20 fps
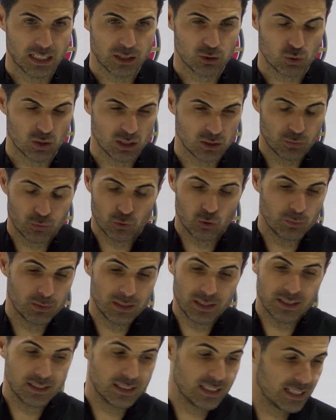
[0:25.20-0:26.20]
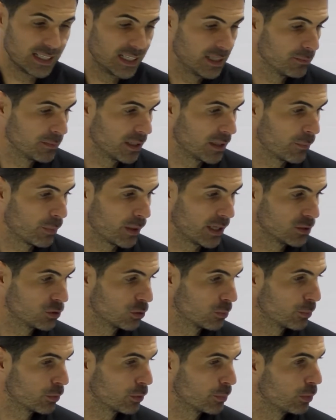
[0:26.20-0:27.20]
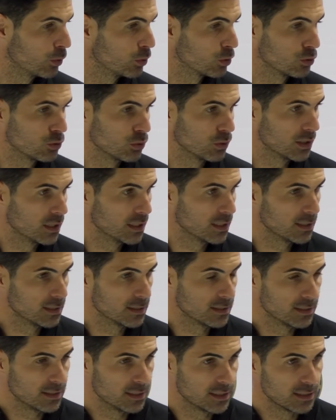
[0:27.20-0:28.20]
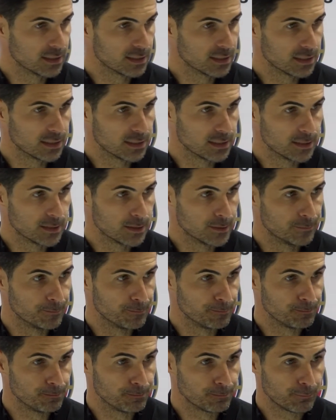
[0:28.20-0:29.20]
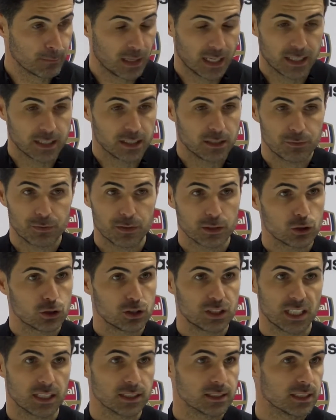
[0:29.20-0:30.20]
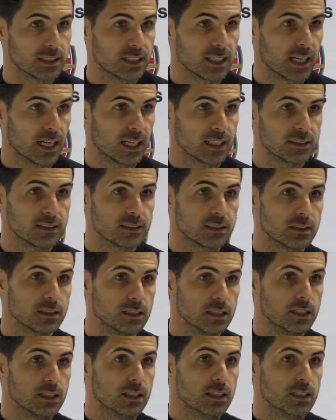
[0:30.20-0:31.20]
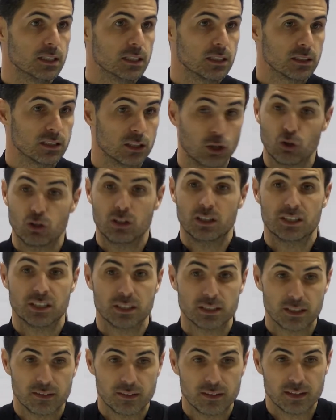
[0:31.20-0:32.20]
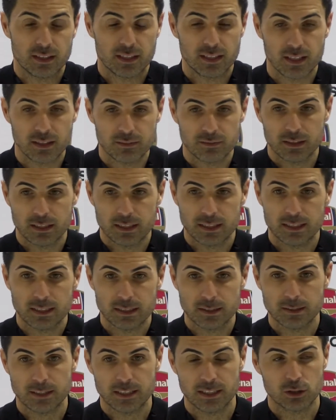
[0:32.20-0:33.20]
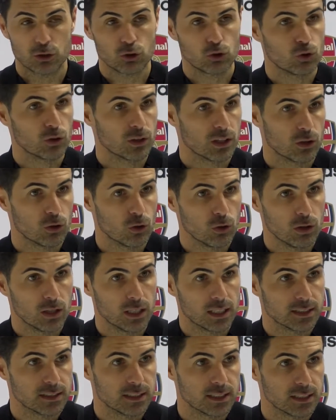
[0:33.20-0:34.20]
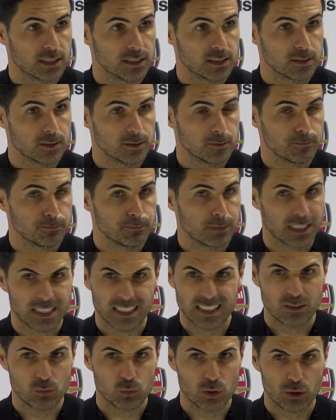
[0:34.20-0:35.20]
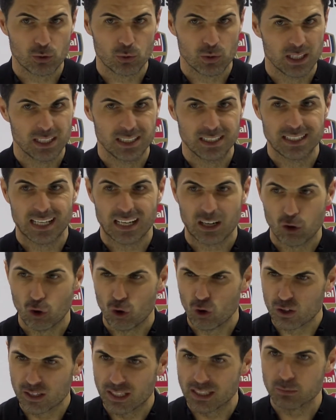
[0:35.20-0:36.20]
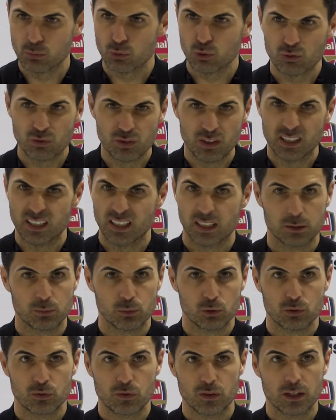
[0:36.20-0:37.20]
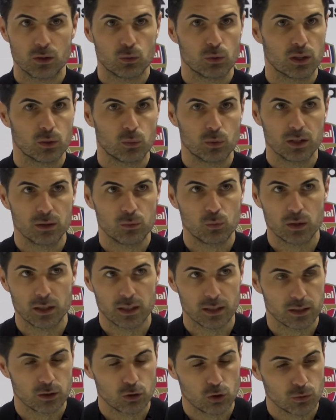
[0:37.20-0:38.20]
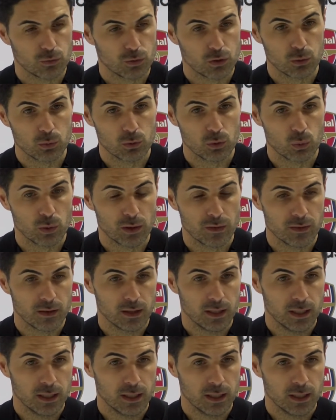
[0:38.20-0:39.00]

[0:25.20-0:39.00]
transform the game that Brighton proposed today and the first chance that they had. The only chance I think they had, they scored the goal. And then again, we created a cold atmosphere, an atmosphere where we weren't comfortable with.